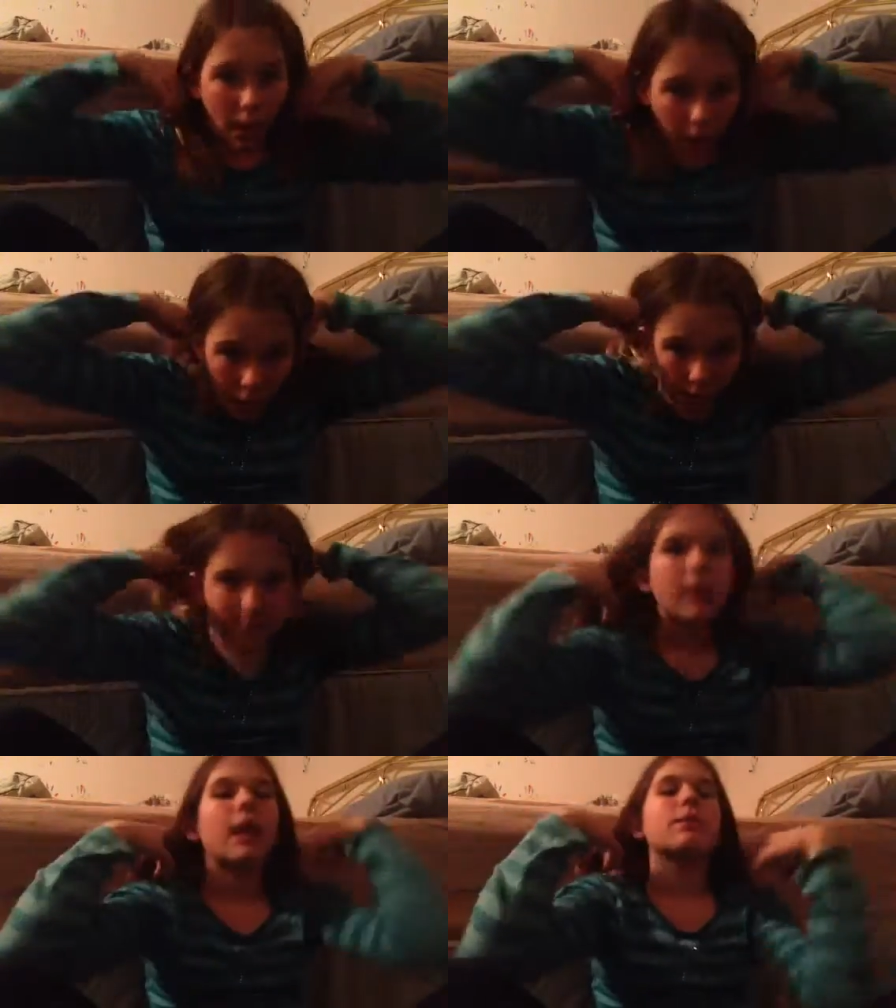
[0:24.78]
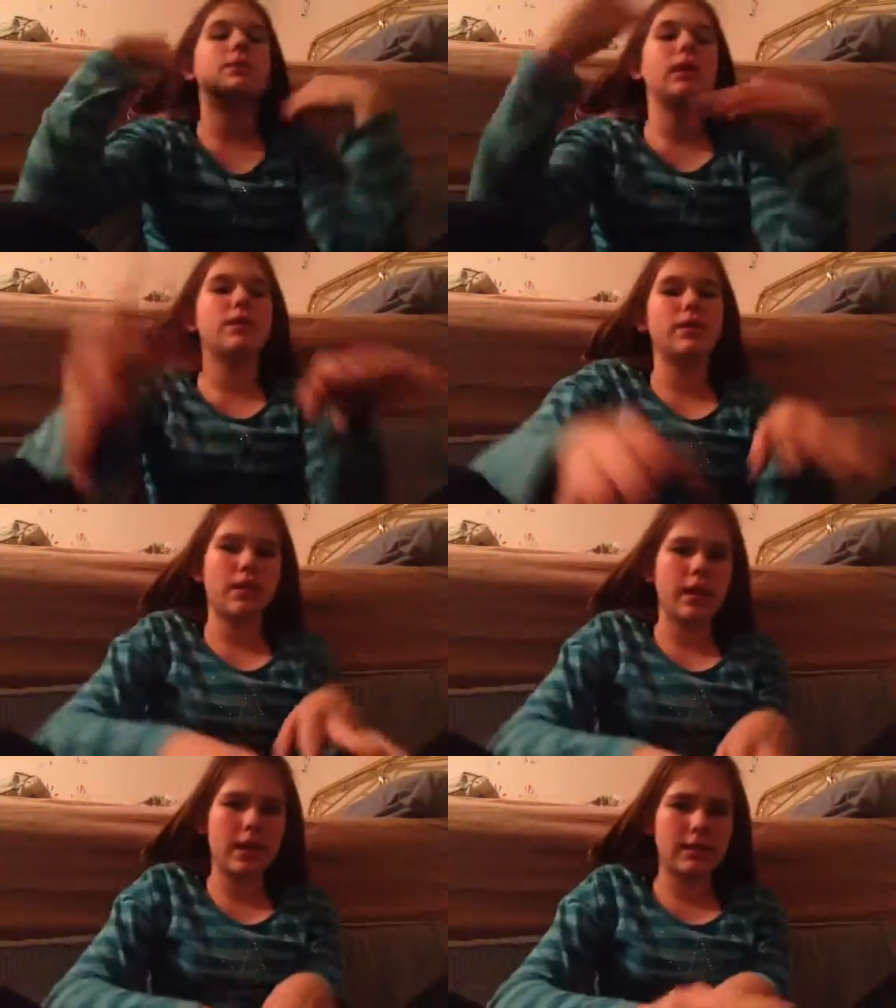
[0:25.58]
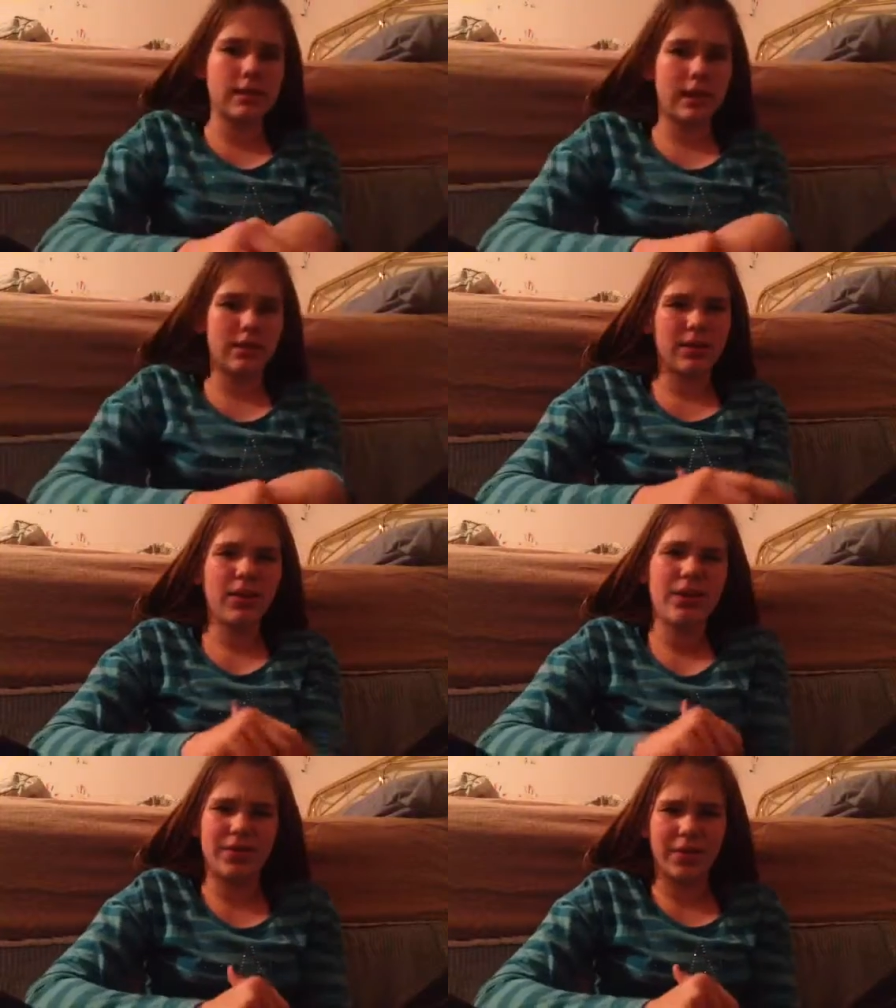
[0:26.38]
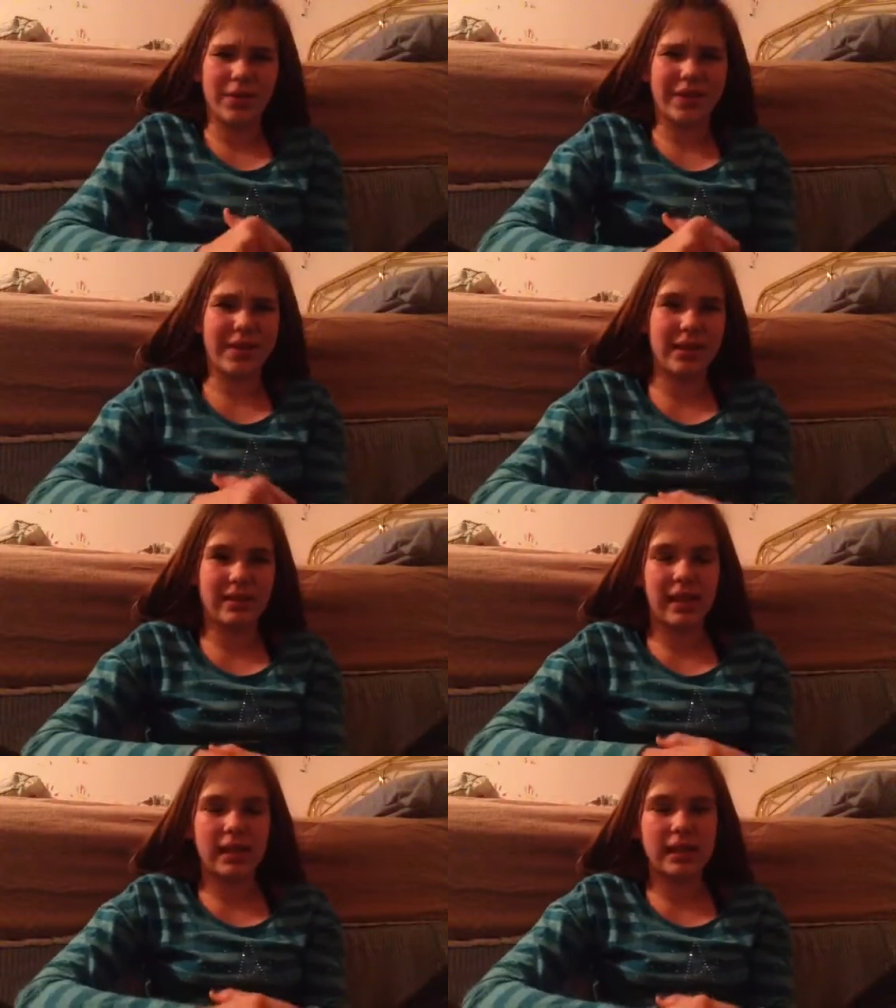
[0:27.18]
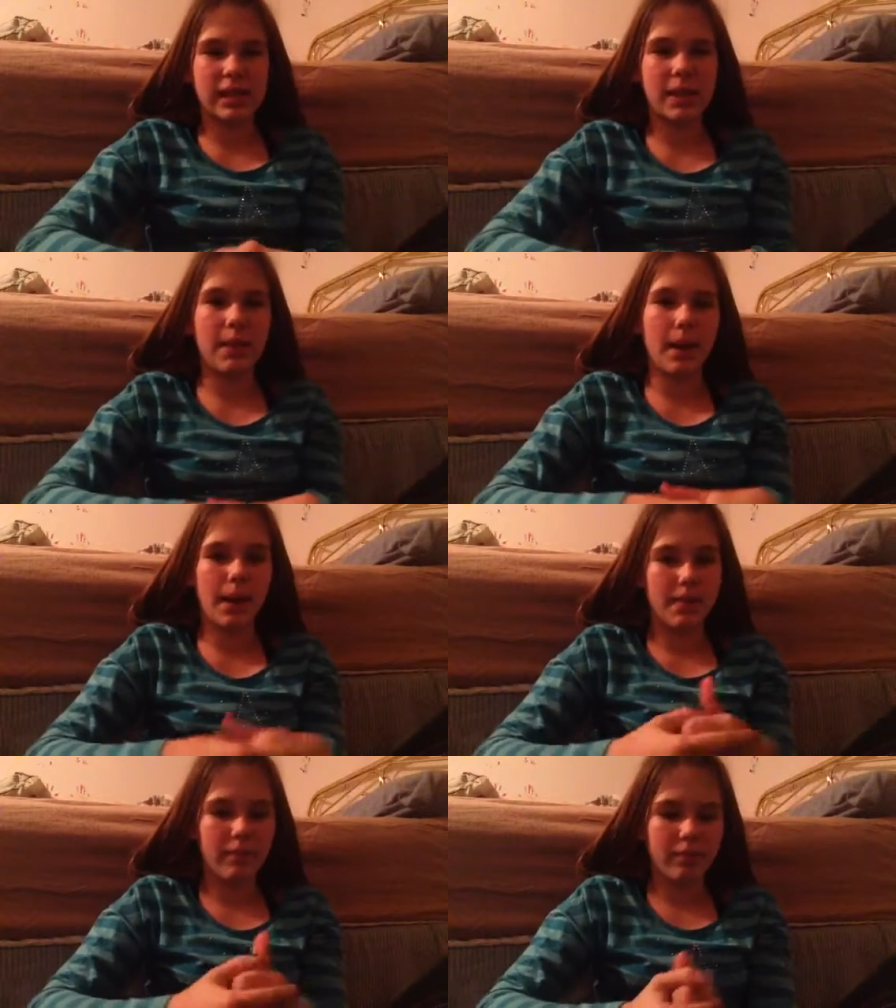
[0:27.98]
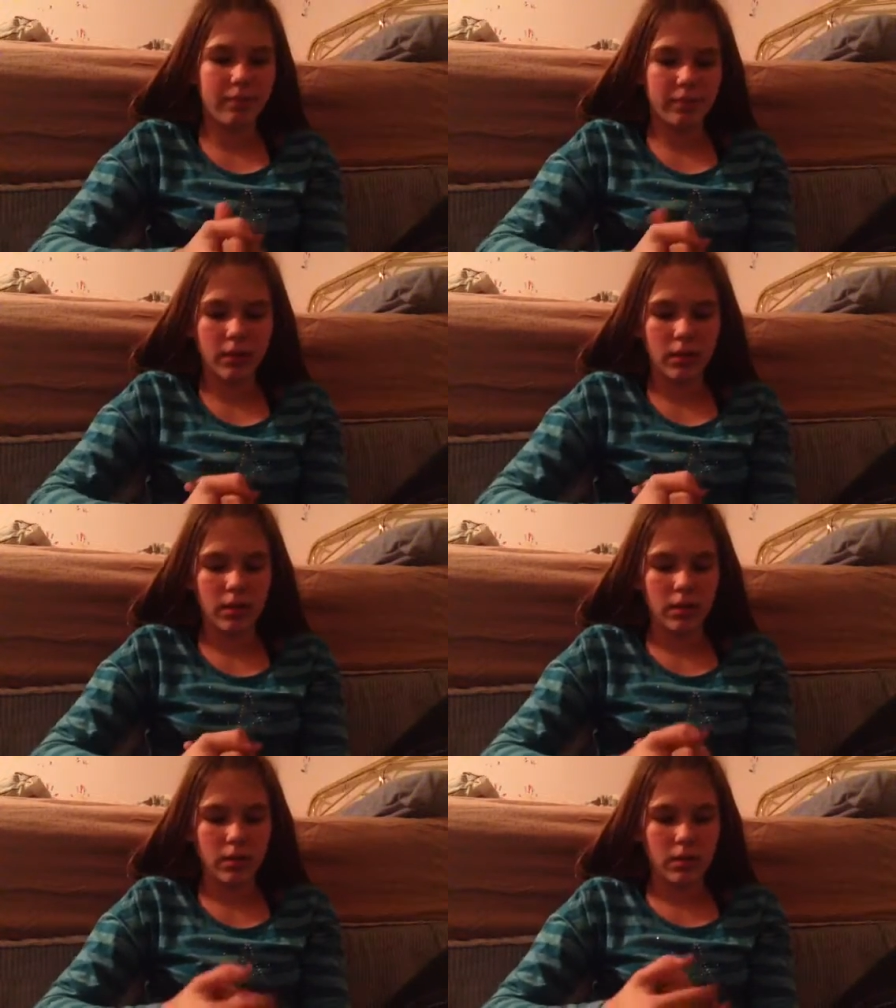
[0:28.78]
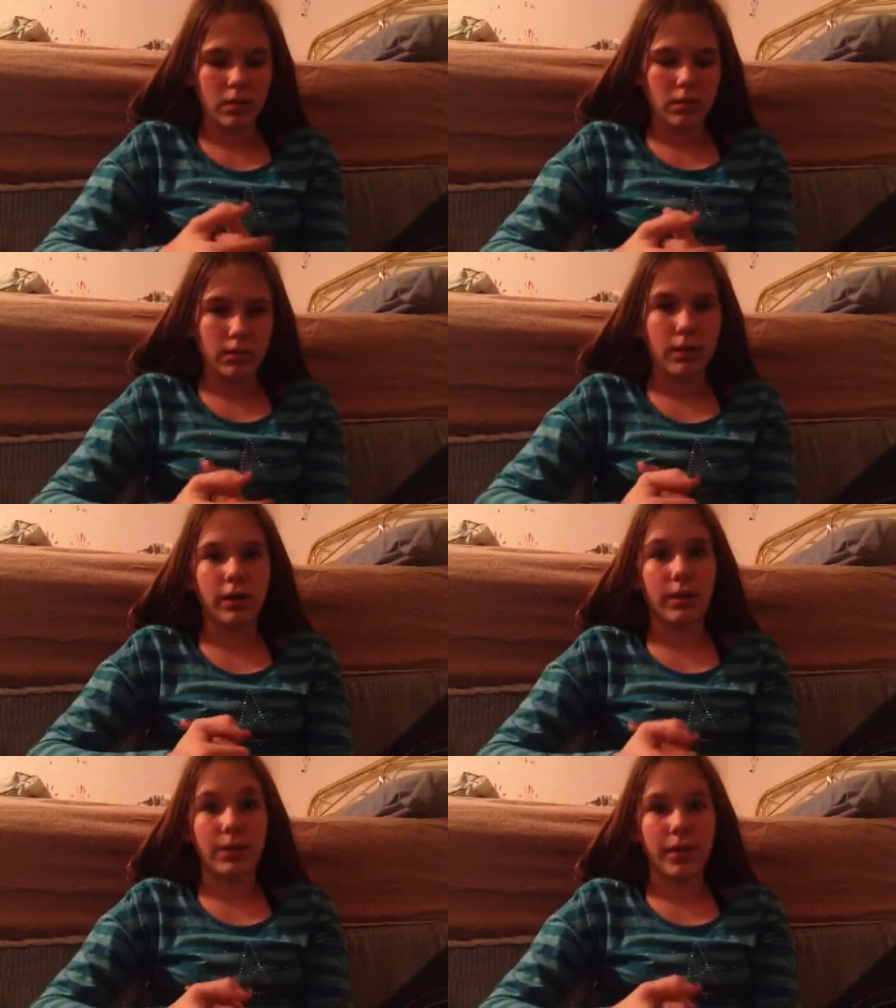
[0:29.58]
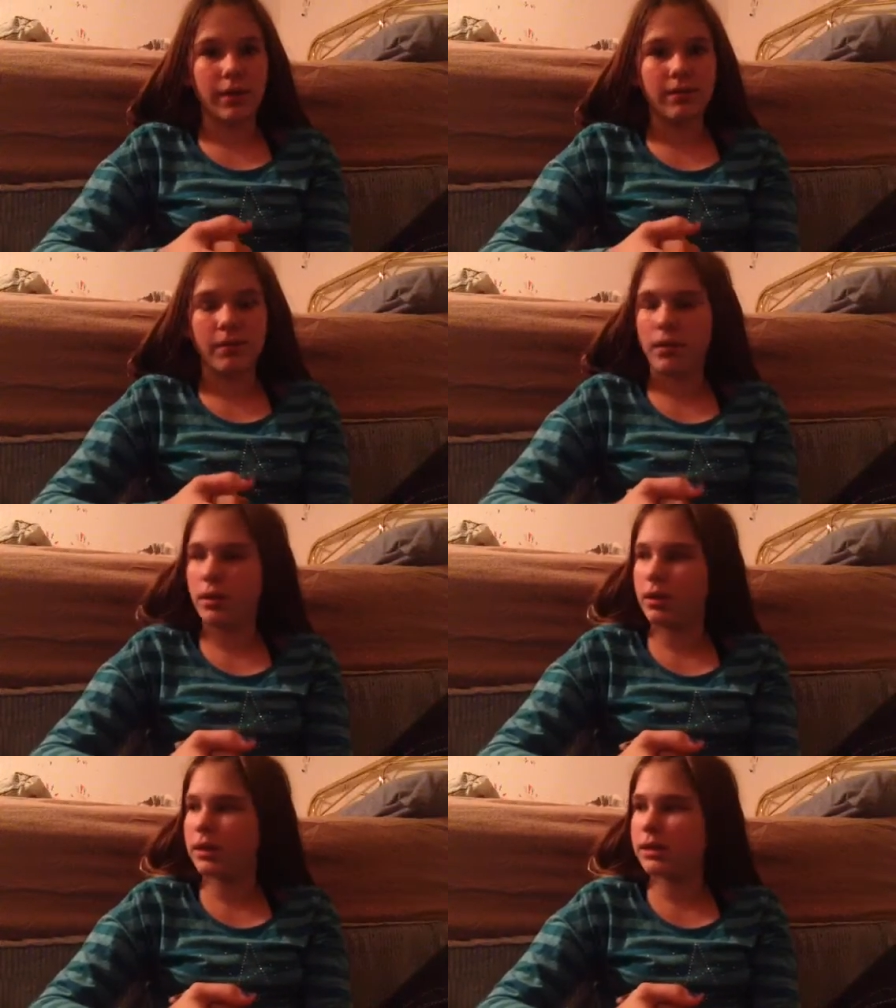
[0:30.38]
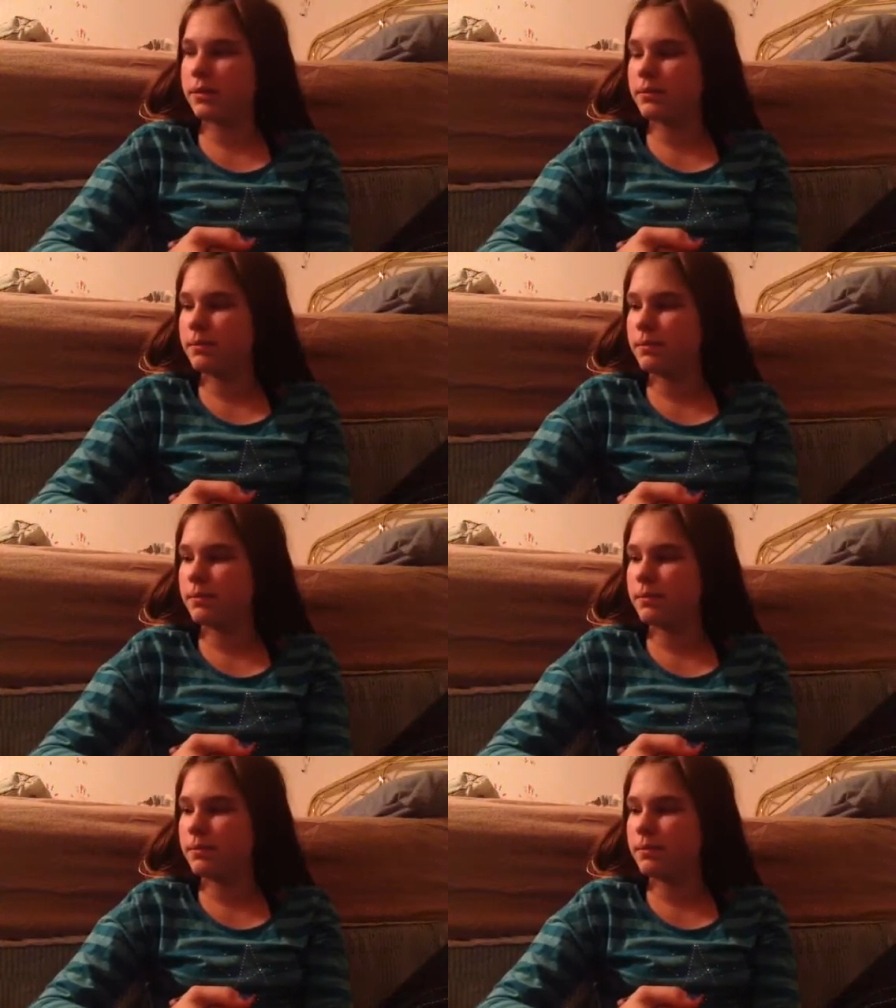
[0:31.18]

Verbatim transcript: Um, and I will tell you their kits. I only know a few of their kits actually, but well, I know three. I think that's it.